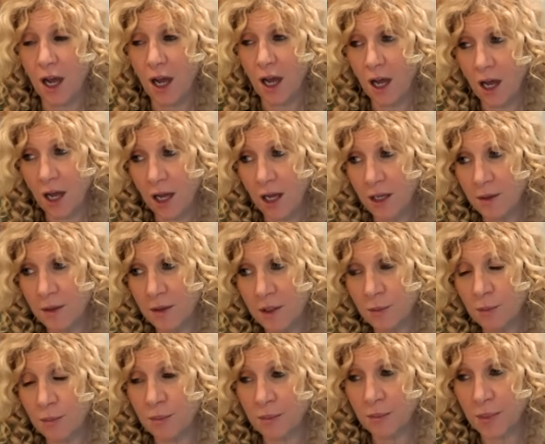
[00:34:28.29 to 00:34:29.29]
uh,
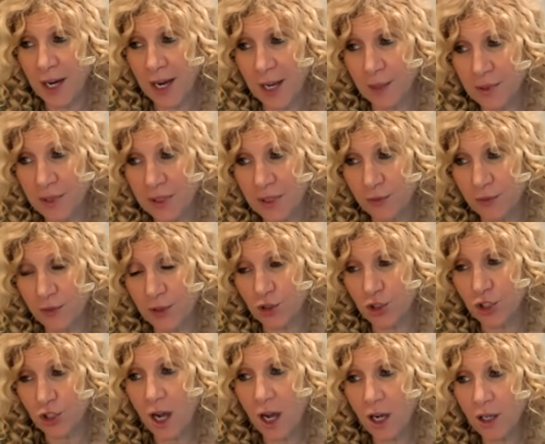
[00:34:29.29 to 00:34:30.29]
perhaps different
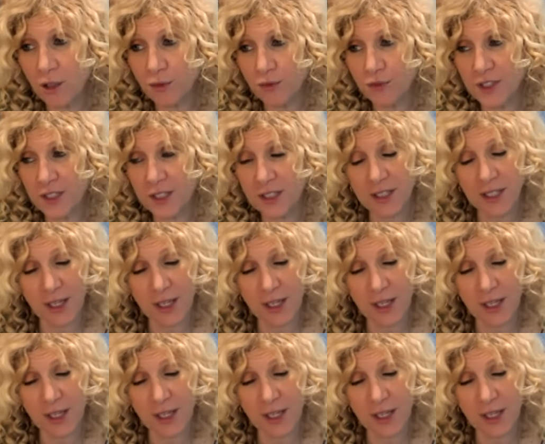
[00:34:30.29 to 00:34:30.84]
geographies,